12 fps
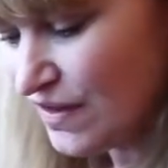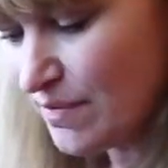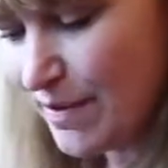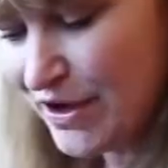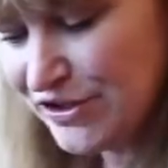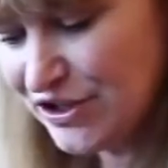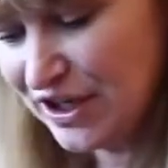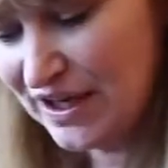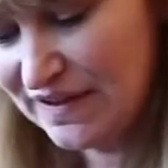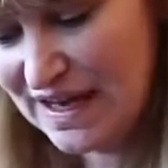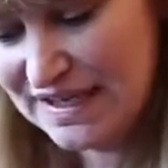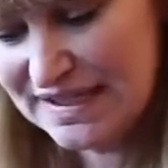The merchant
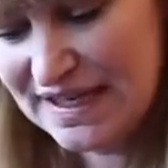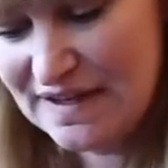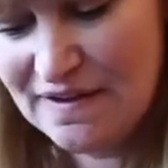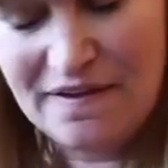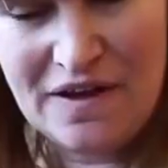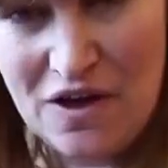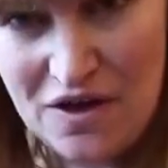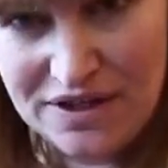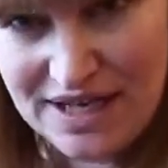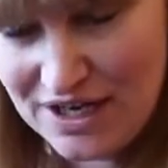can then see that the card